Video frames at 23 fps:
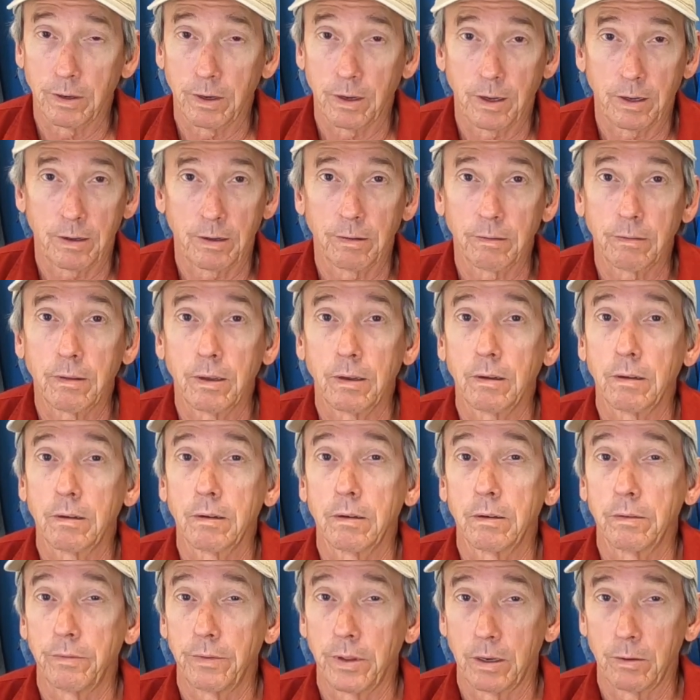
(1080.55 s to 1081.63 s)
that I can think
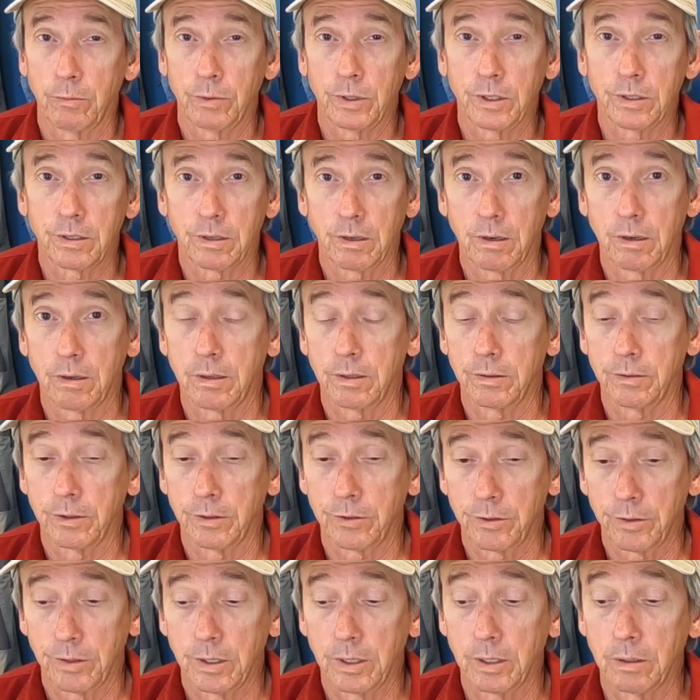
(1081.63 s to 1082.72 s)
of that we saw on the
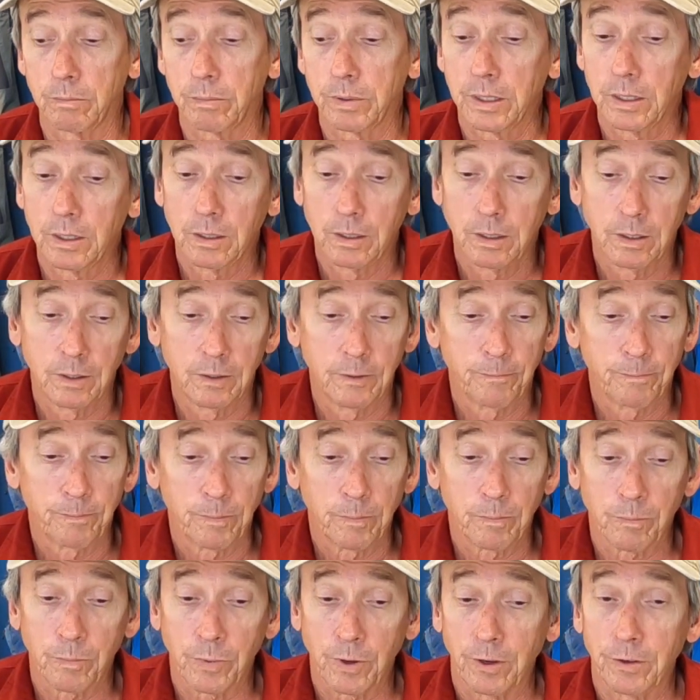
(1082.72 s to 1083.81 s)
trip.
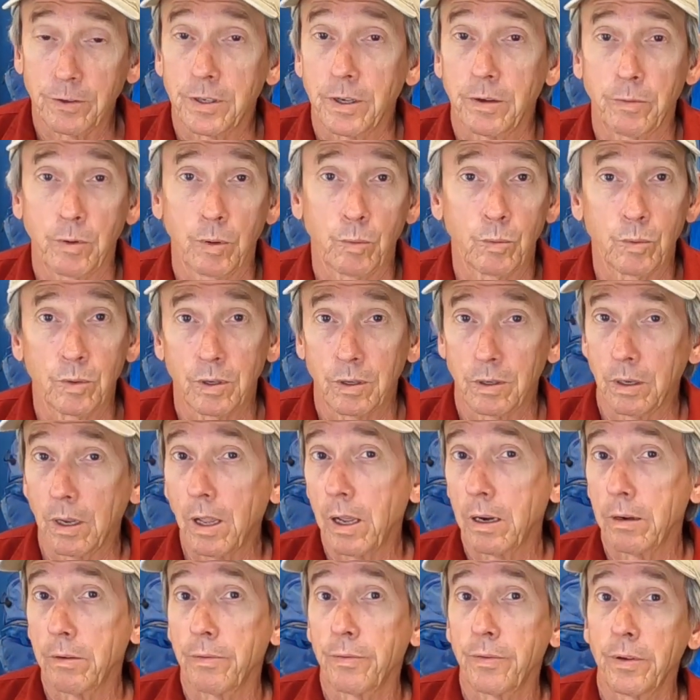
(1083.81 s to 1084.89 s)
Parts of it were a
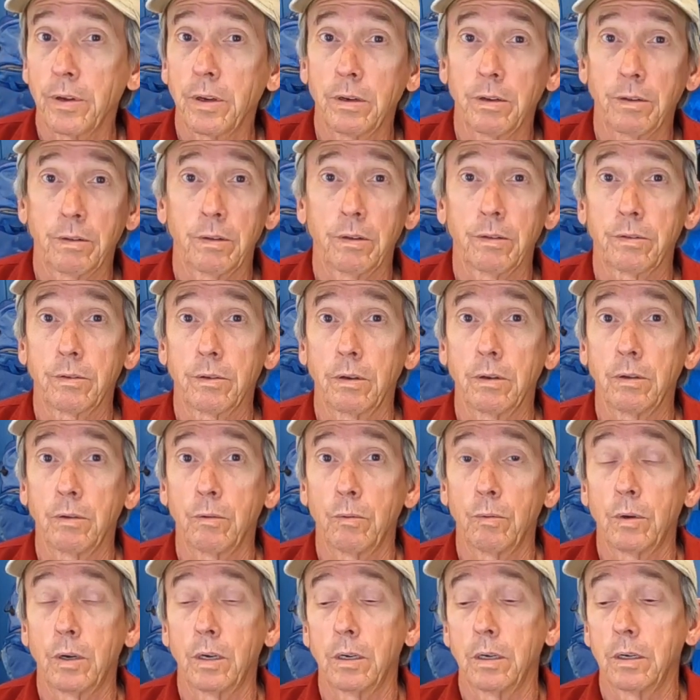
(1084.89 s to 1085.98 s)
lot of fun at this low
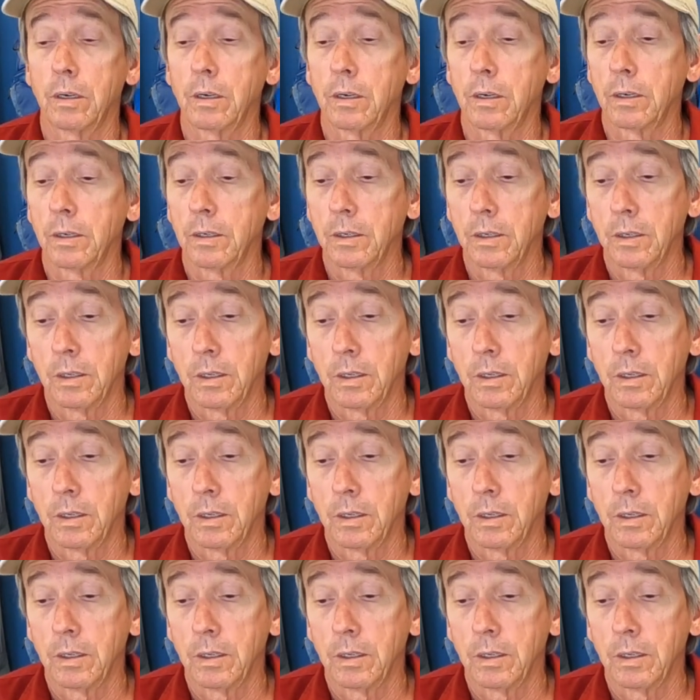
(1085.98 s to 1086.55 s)
water,